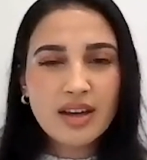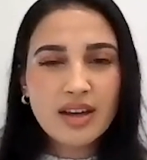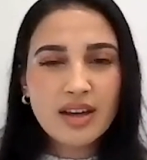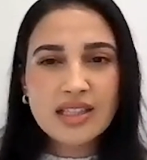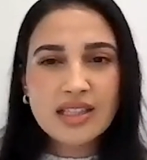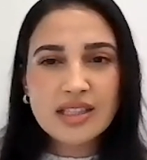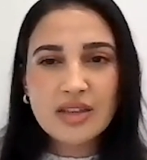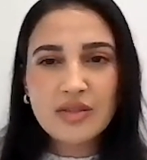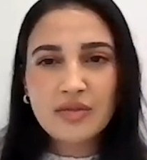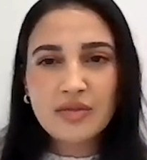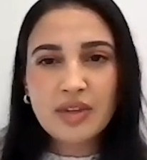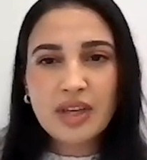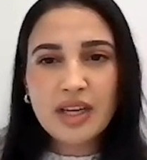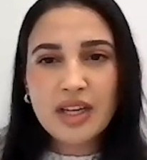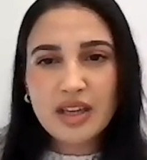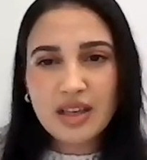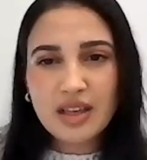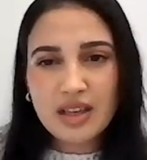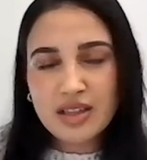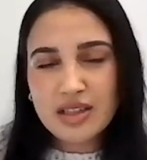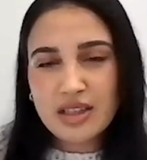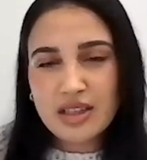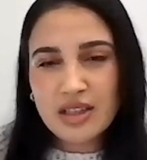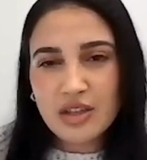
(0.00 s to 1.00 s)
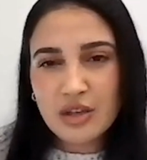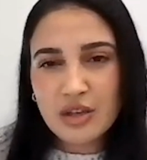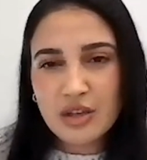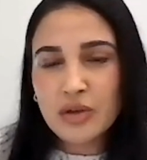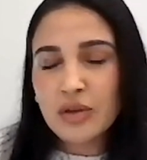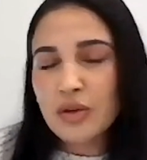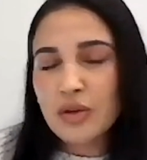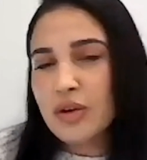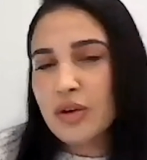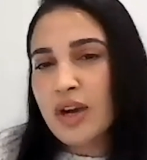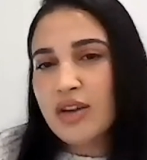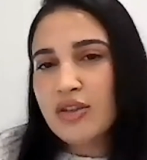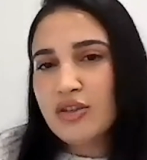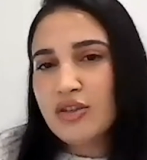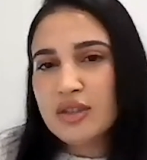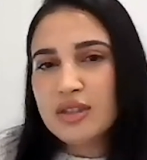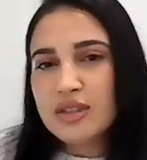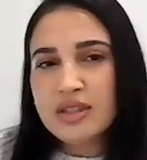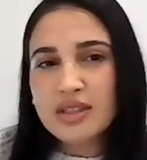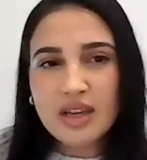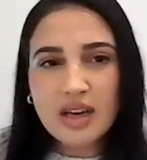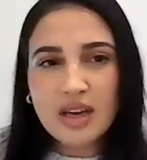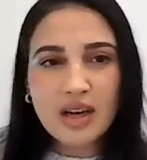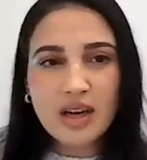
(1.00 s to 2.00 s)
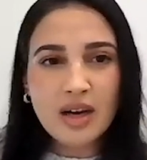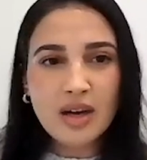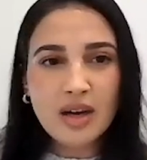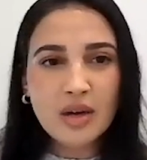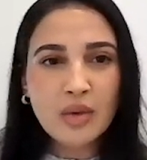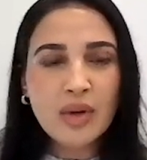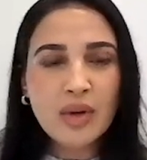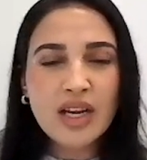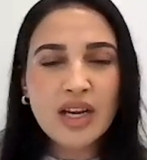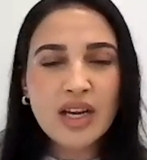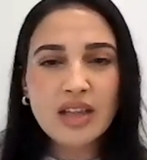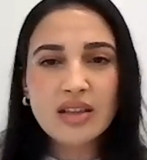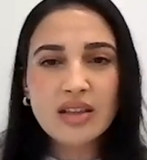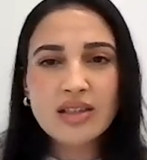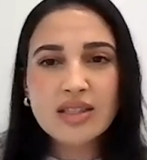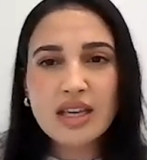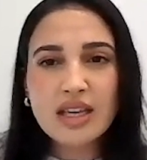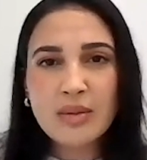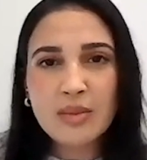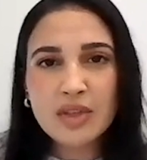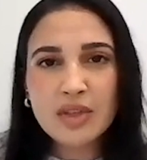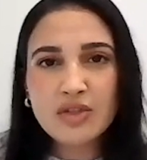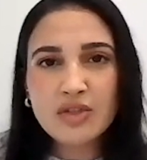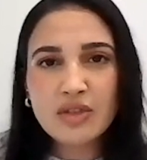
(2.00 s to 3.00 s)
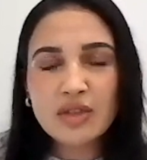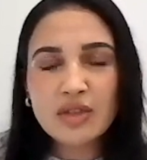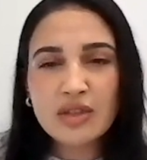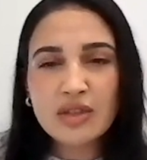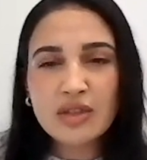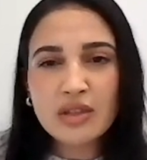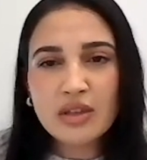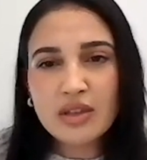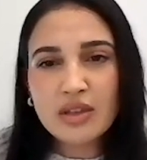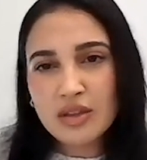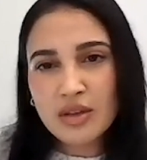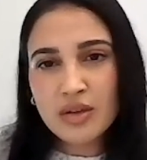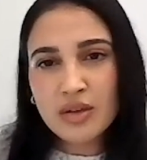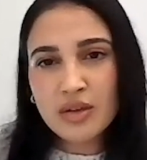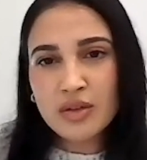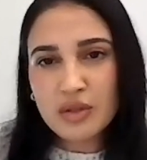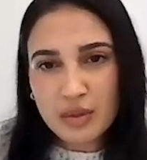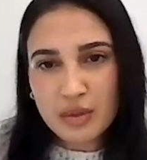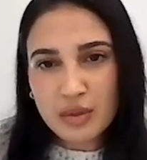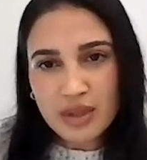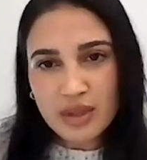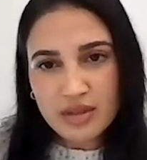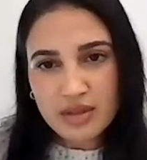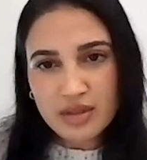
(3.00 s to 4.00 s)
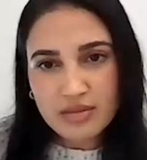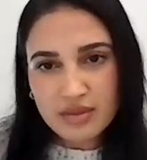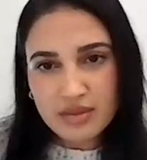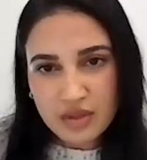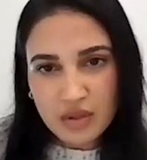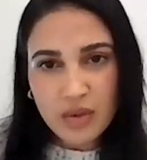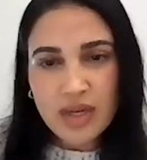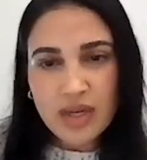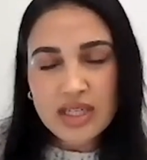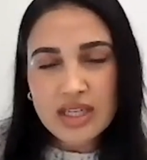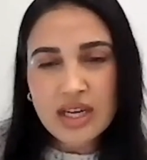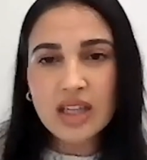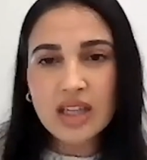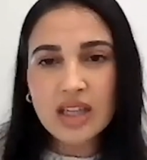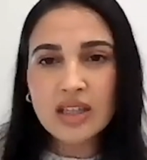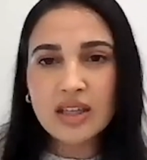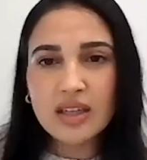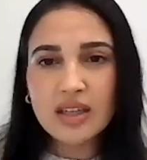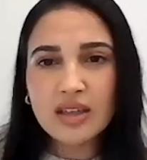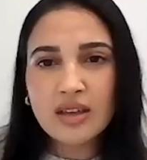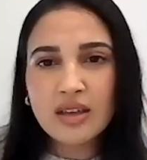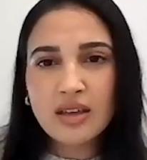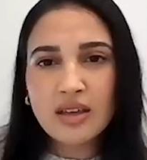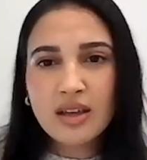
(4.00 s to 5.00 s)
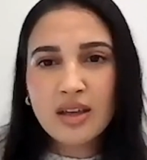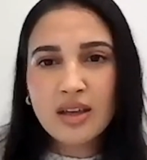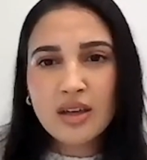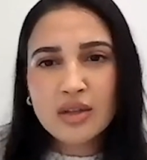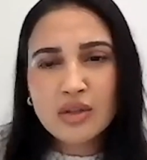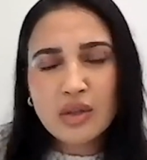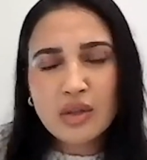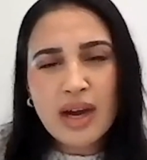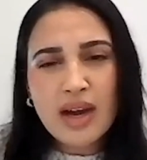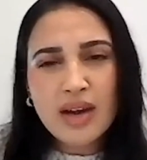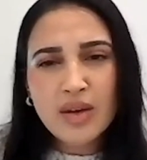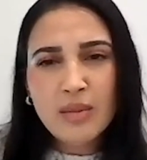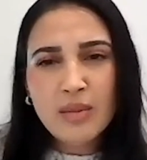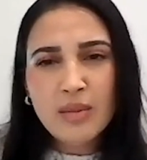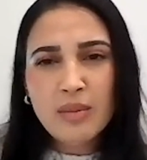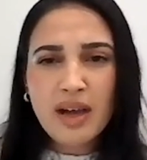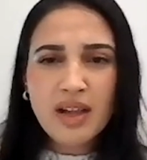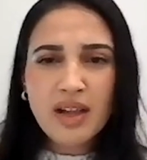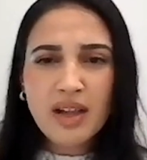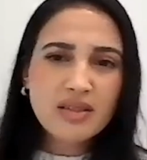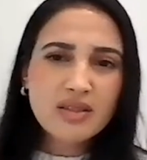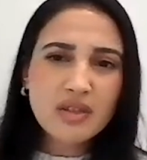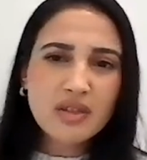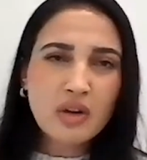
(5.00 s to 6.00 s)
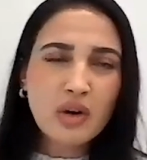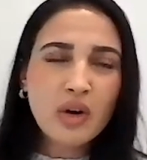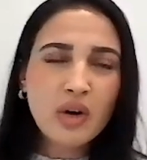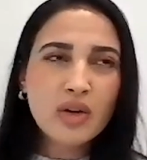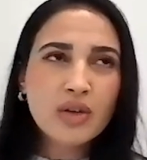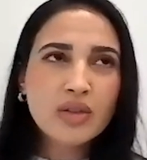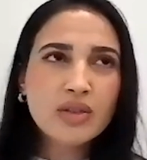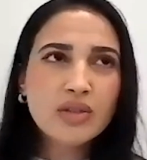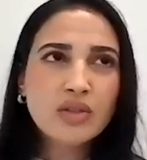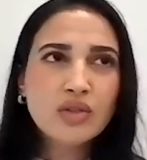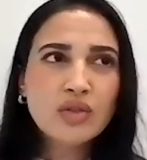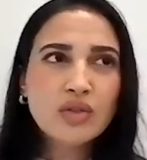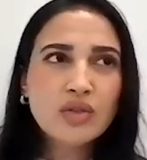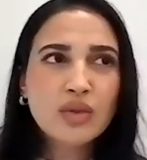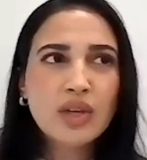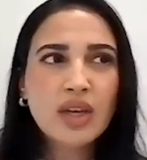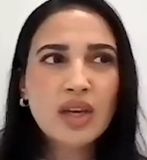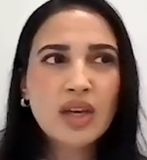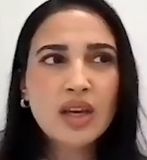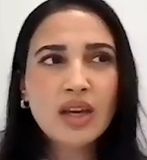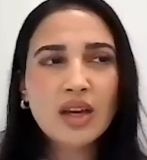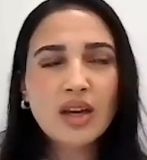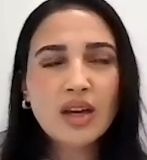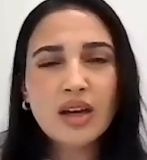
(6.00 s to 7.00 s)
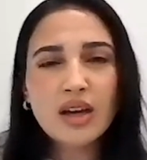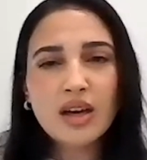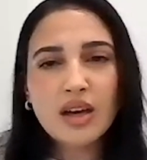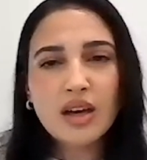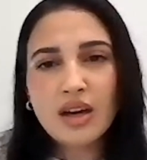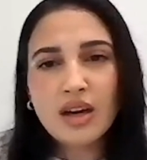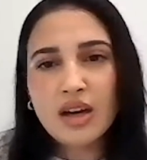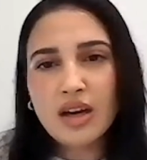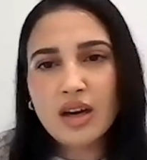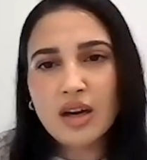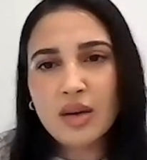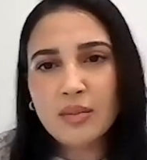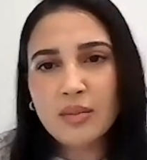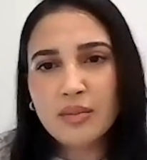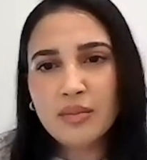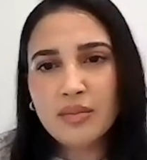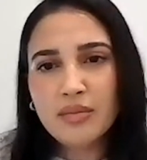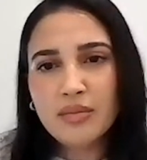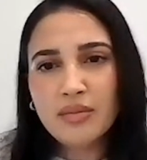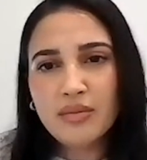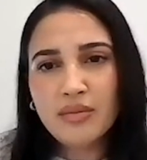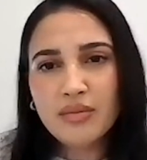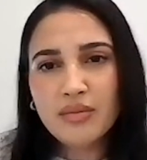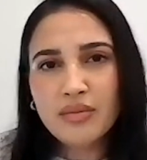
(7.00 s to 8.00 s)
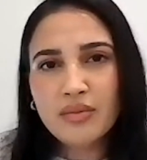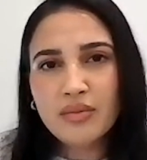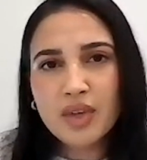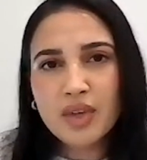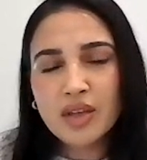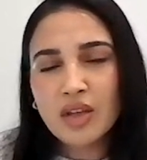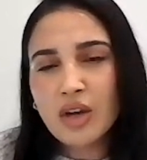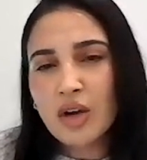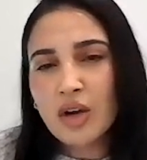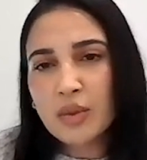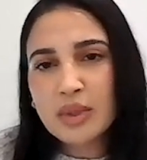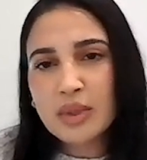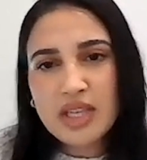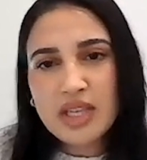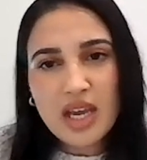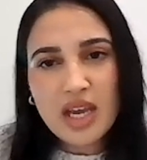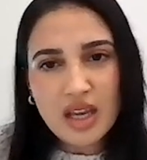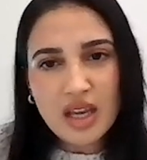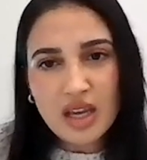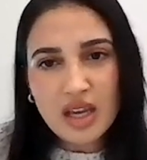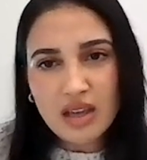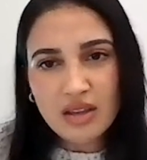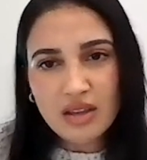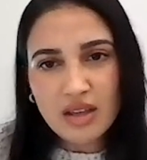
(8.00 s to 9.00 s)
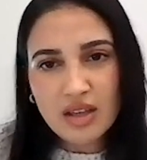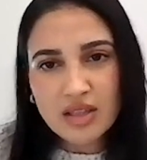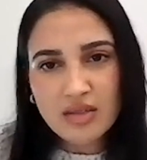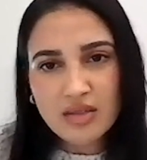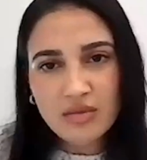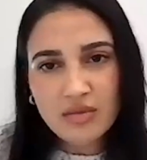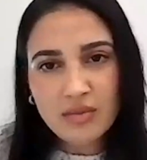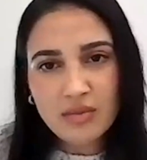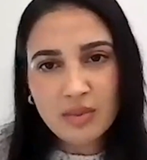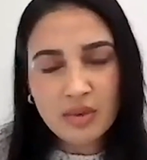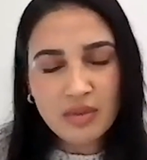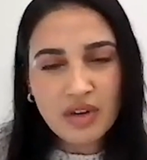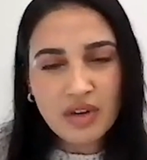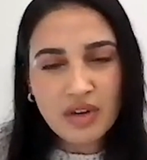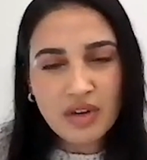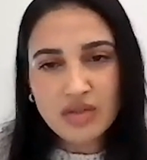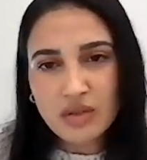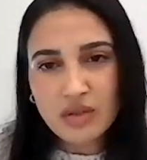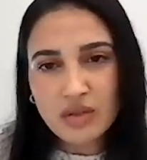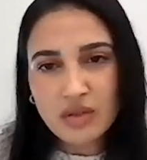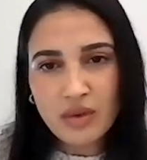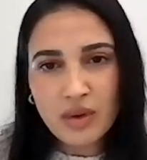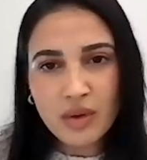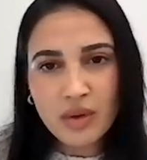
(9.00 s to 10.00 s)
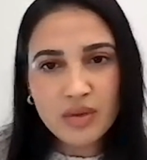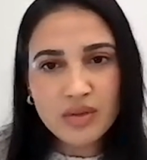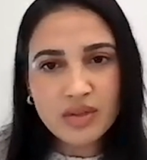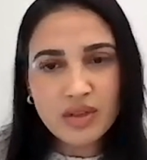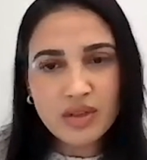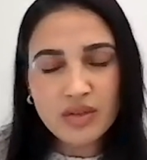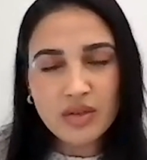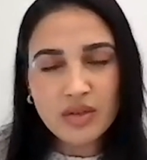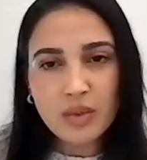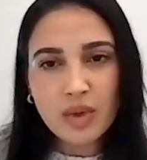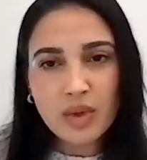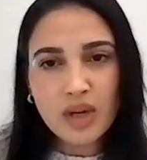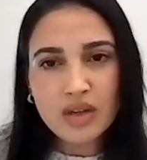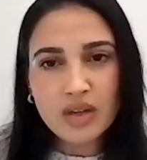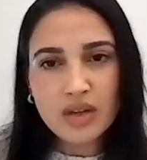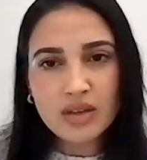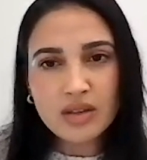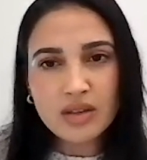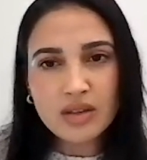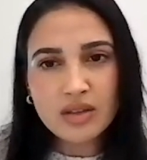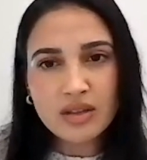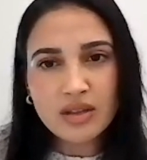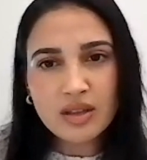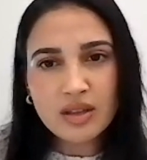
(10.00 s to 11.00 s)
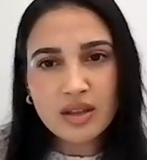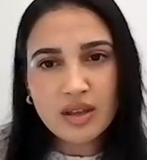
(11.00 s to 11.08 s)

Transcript: As if like you're not just creating these images, you're doing storytelling. So how do you balance your artistry along with taking these professional photos underwater?